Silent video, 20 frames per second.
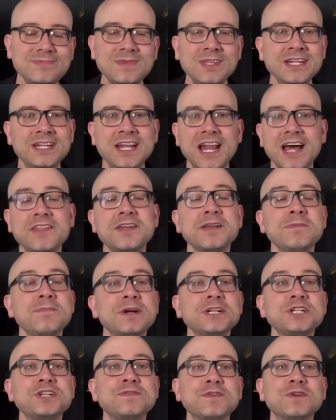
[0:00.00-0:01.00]
Nothing
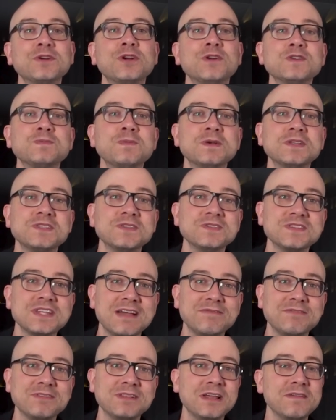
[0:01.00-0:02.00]
much for Ghostbusters
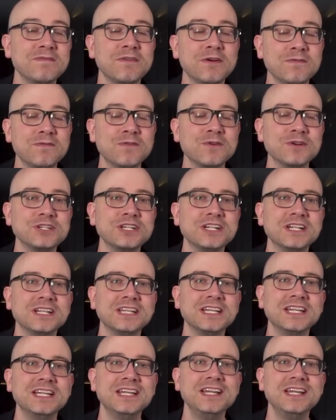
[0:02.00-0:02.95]
Afterlife, unfortunately.